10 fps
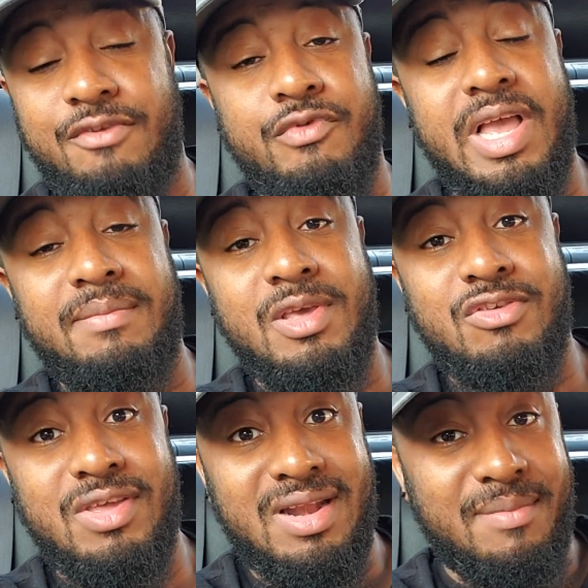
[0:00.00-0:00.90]
Real
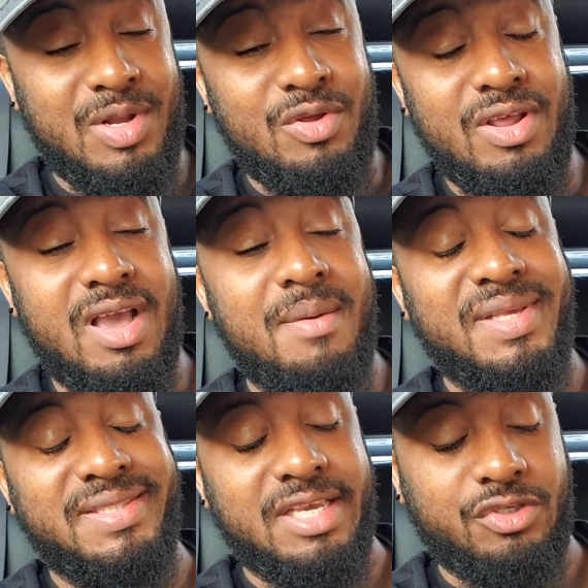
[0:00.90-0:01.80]
Madrid, let me know in the
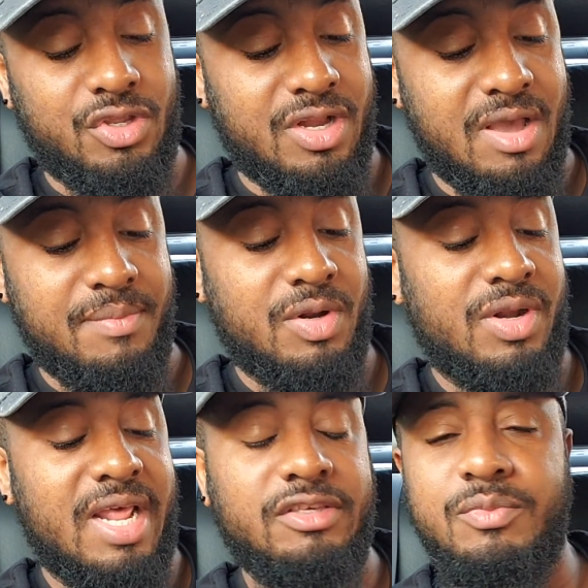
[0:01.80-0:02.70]
comment section down below.
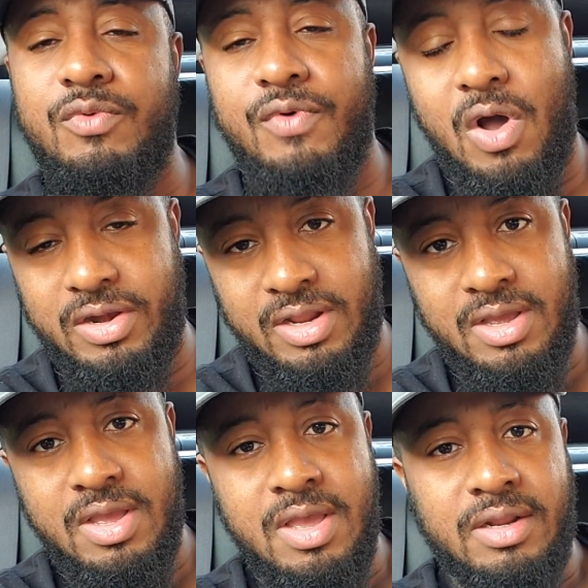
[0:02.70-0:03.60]
Let us move on.
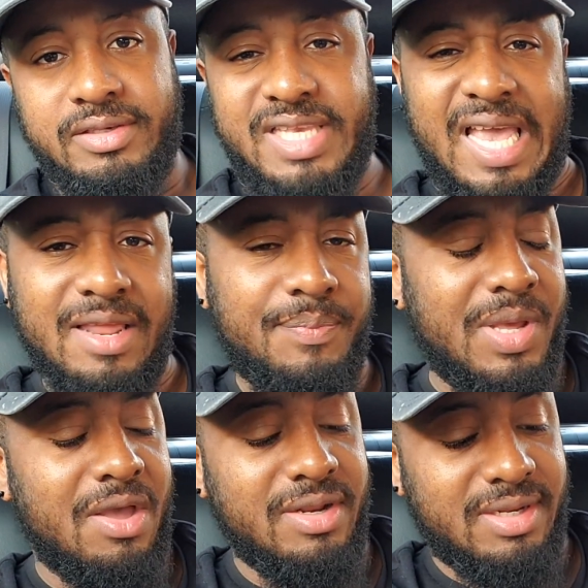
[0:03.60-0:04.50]
Second
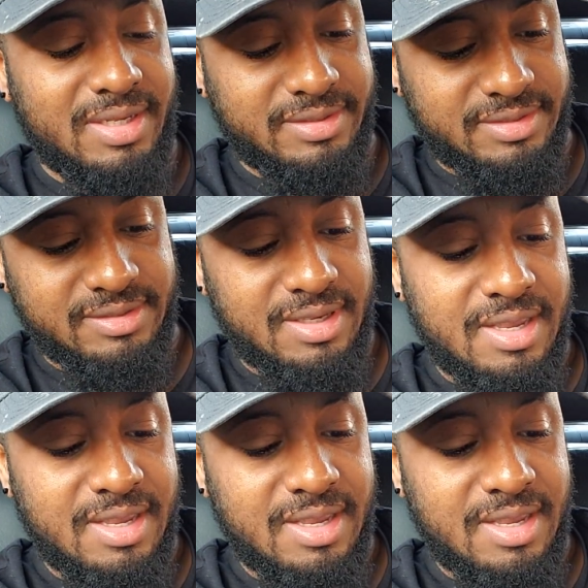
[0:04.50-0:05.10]
player on the list,